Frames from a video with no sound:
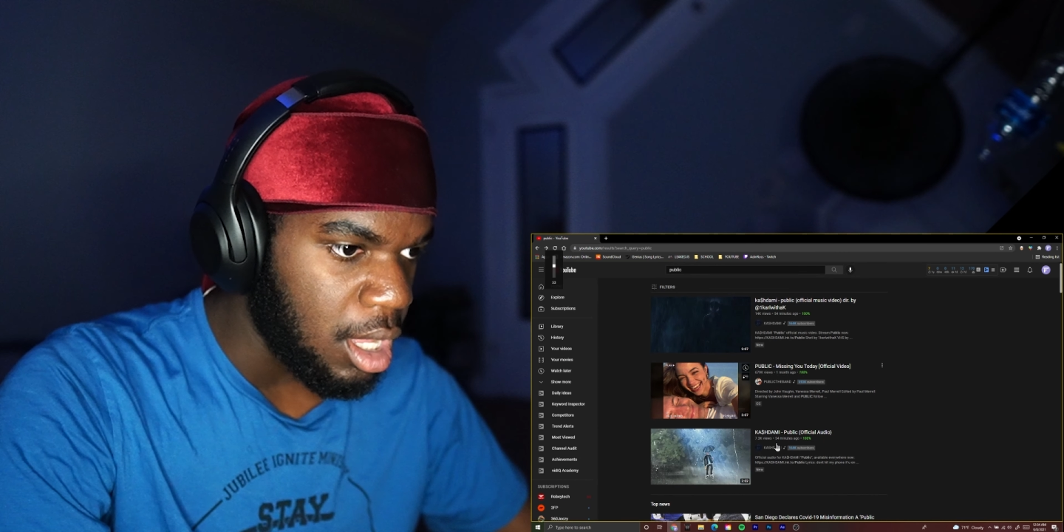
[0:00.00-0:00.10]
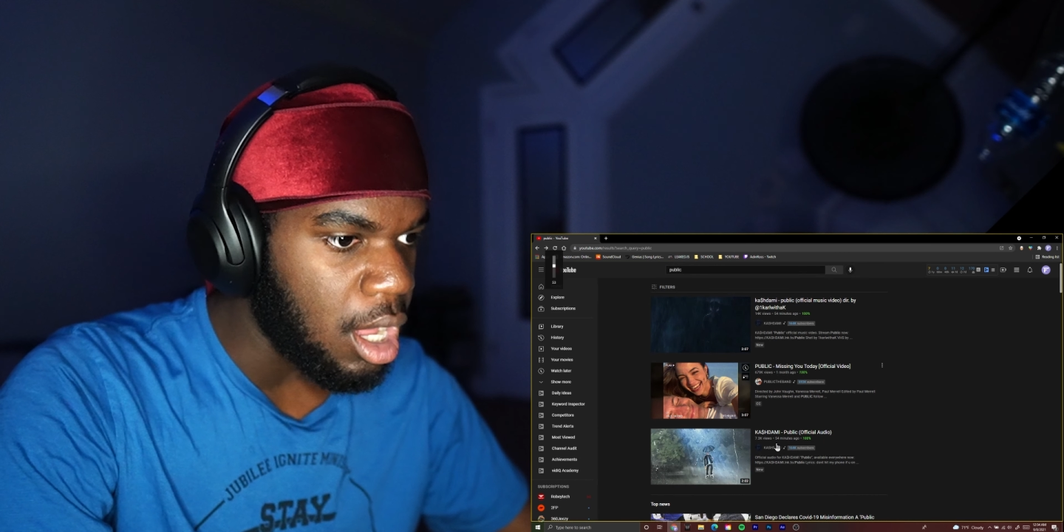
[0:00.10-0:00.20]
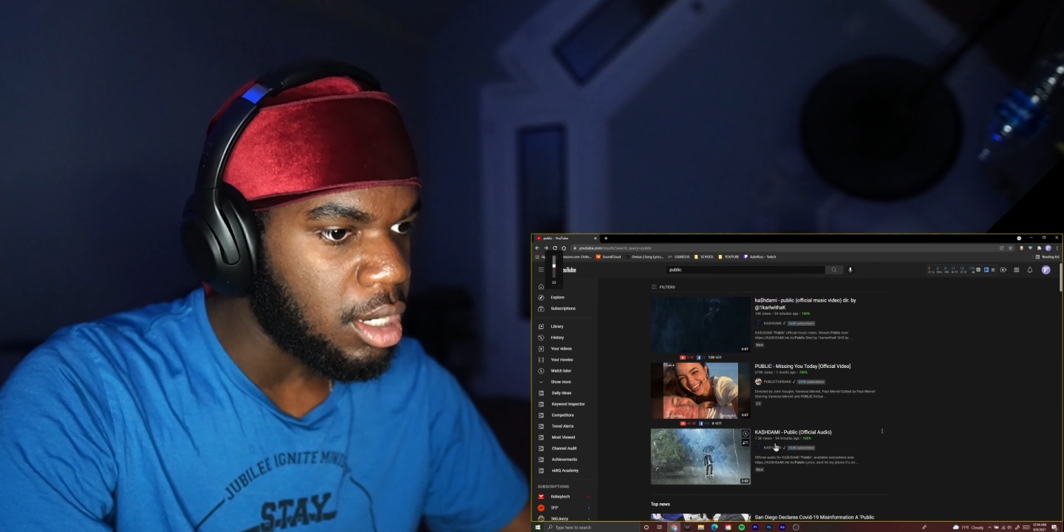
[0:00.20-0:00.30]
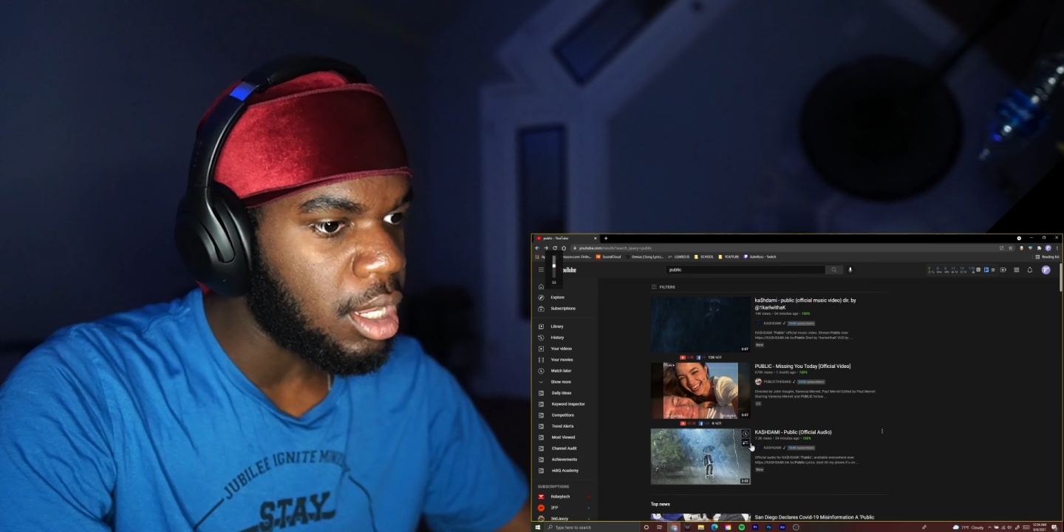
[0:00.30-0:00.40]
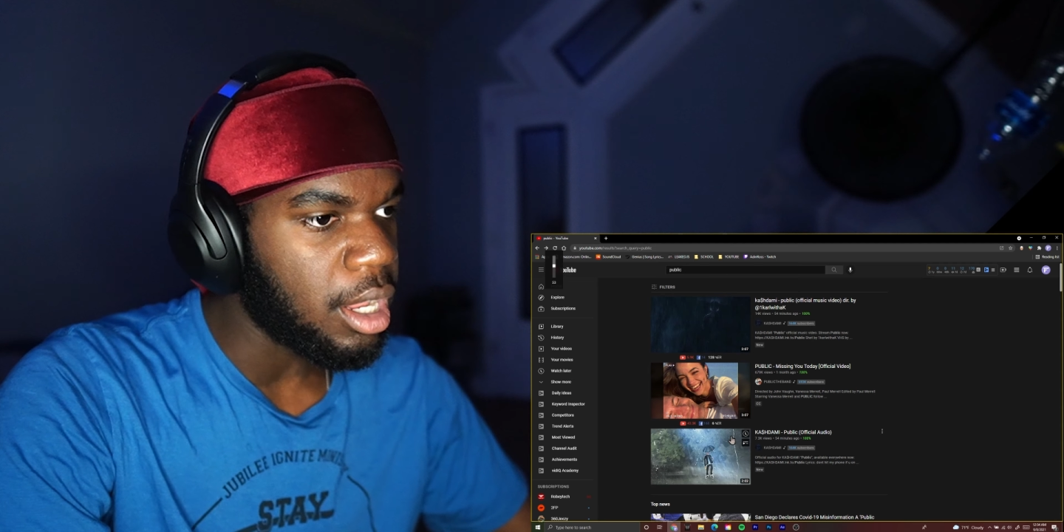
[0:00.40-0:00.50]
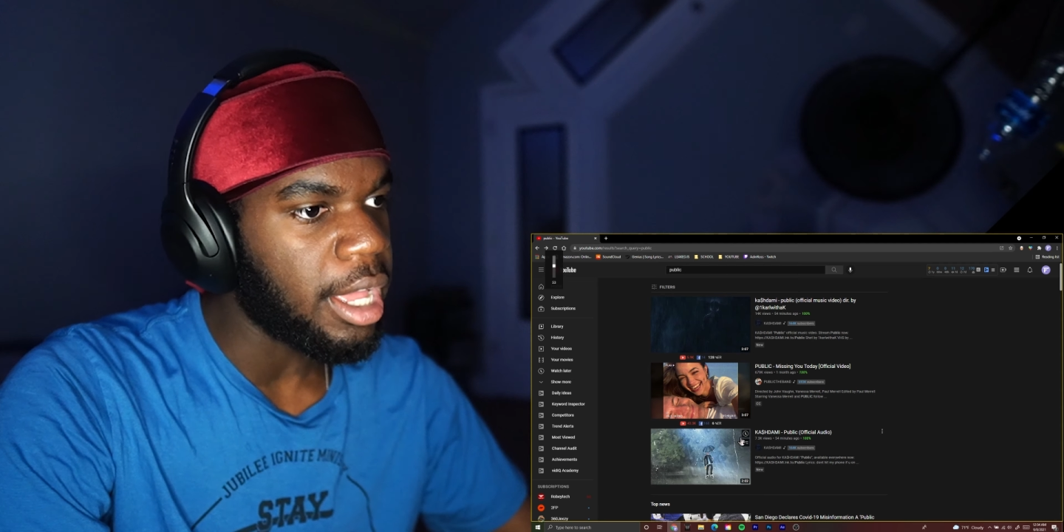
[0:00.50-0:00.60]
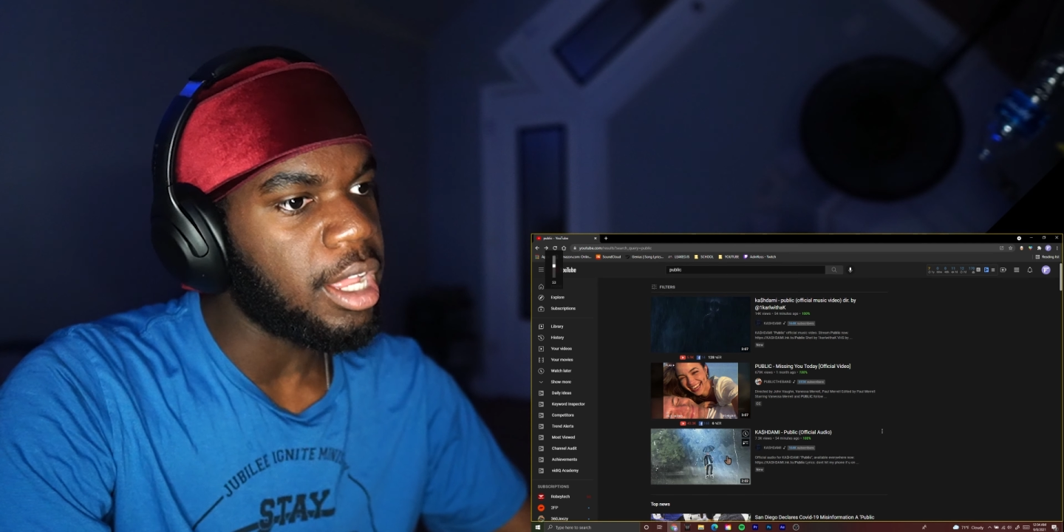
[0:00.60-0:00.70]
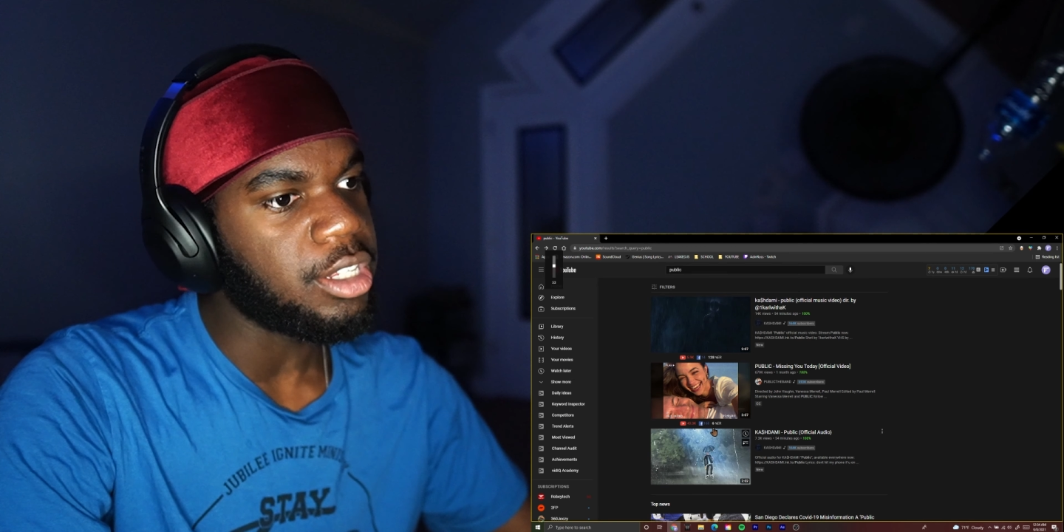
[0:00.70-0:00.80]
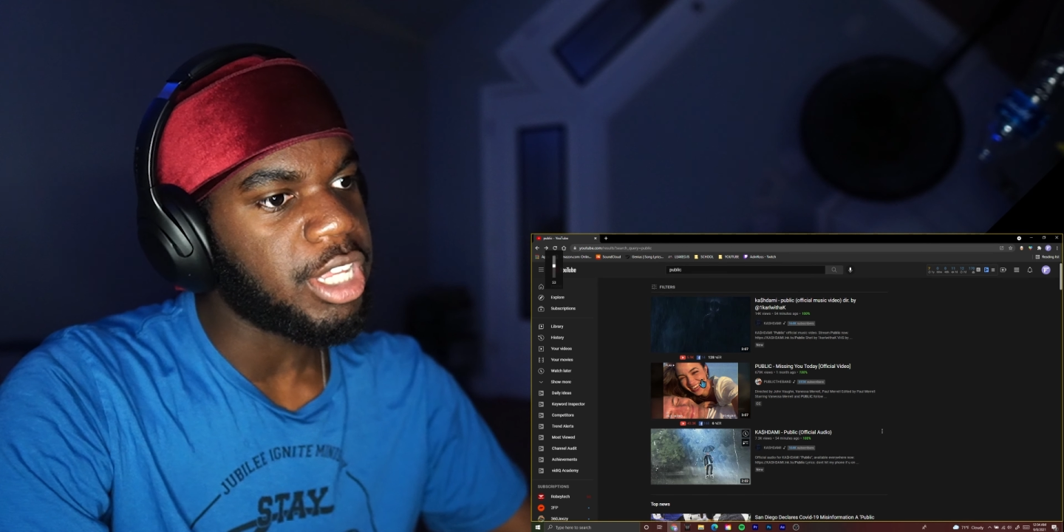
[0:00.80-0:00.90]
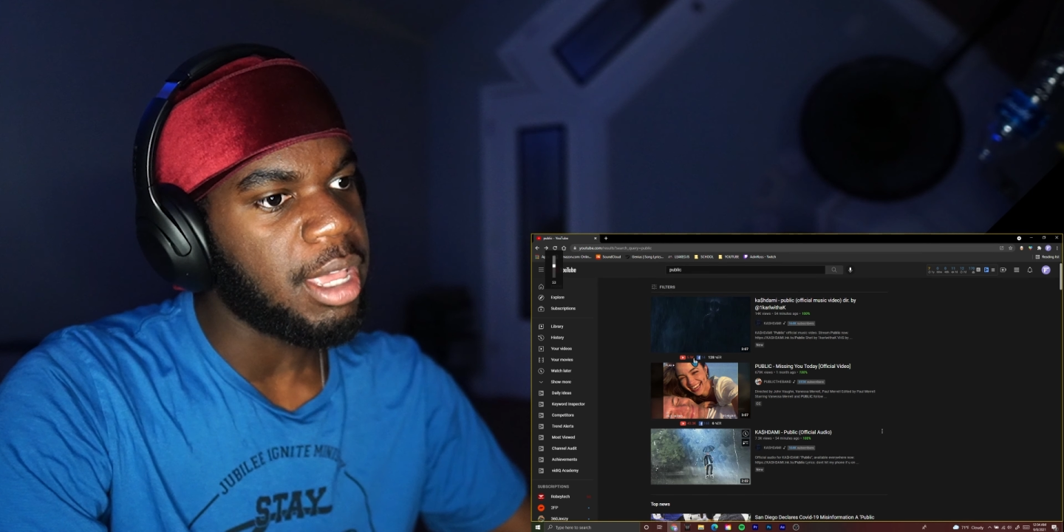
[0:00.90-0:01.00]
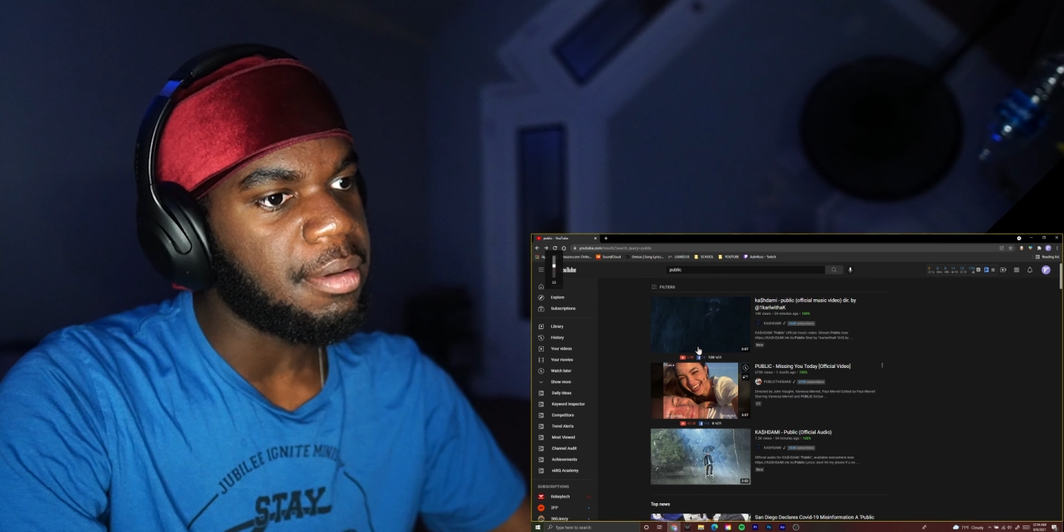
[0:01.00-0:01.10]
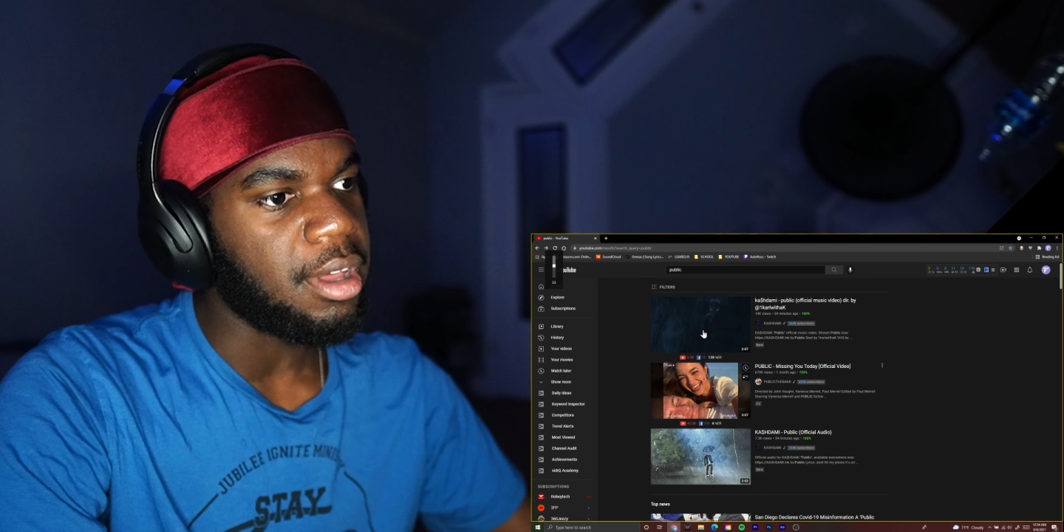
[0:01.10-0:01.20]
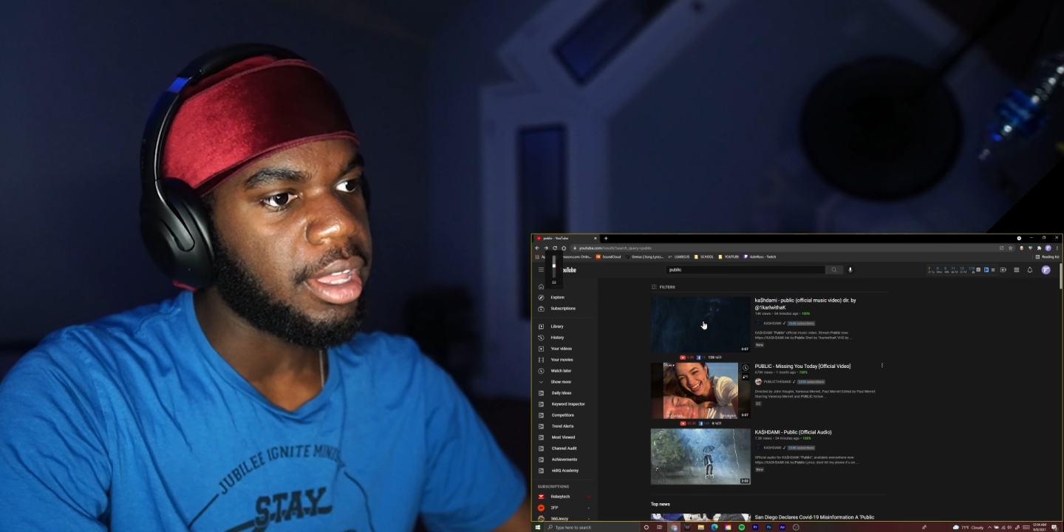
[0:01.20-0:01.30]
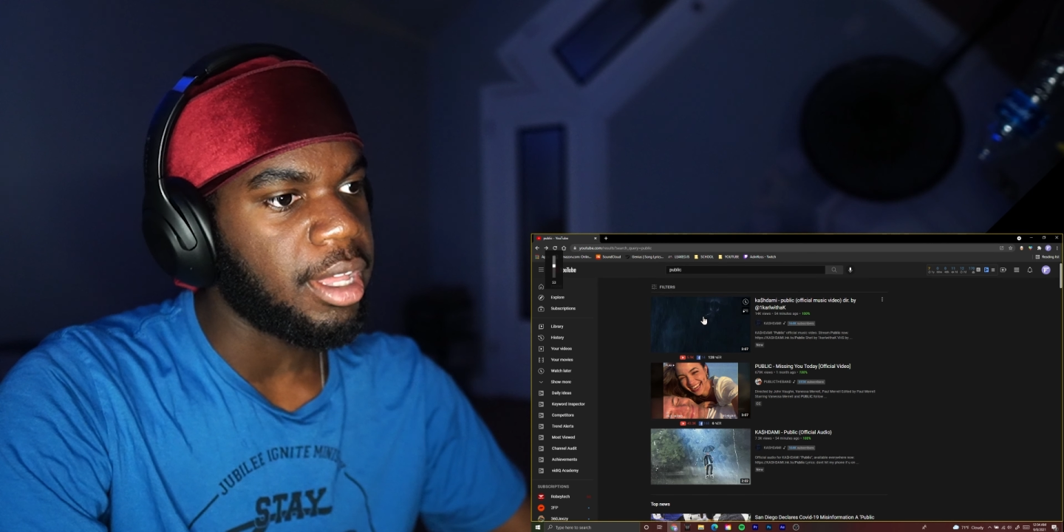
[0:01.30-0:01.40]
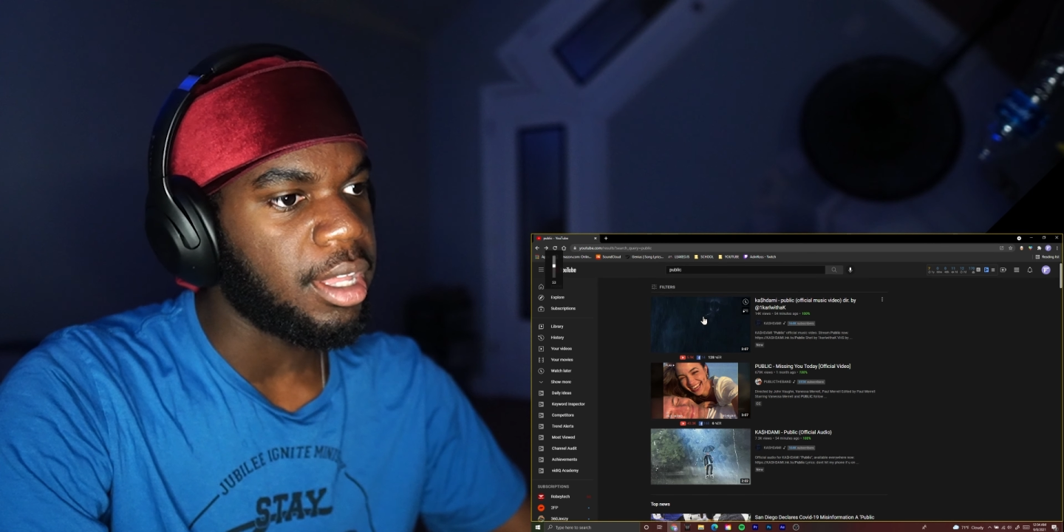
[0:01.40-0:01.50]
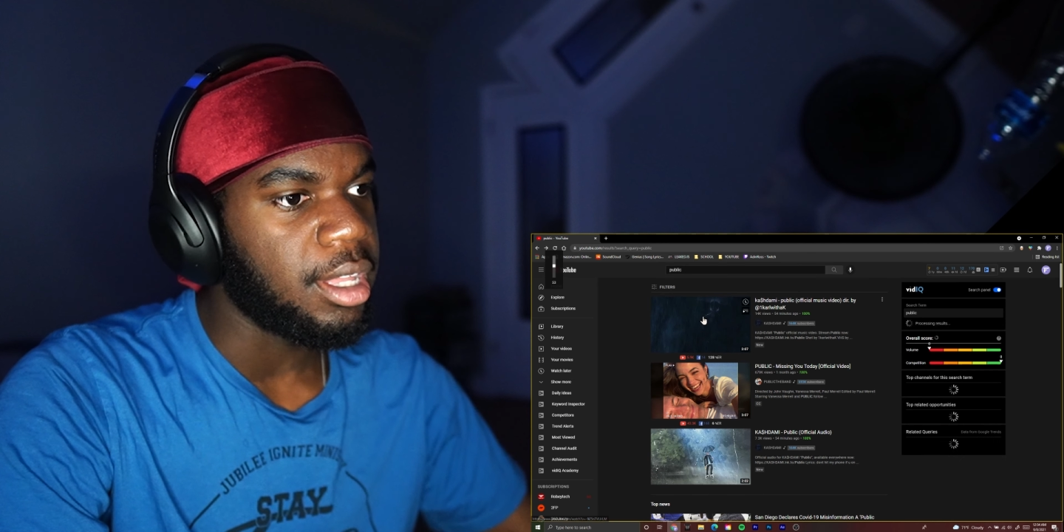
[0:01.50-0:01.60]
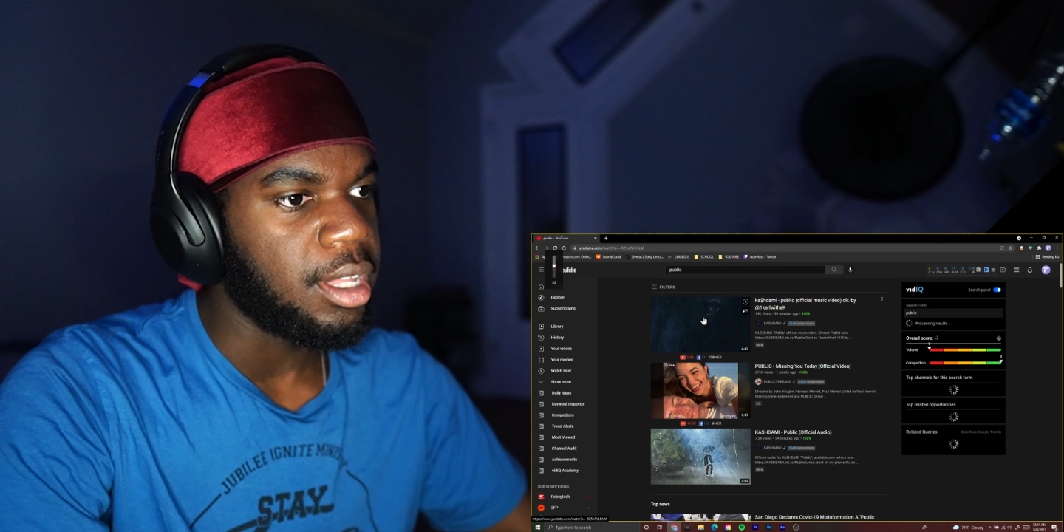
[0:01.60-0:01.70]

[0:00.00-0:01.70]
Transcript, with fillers: Oh no, okay, that just came out. Okay,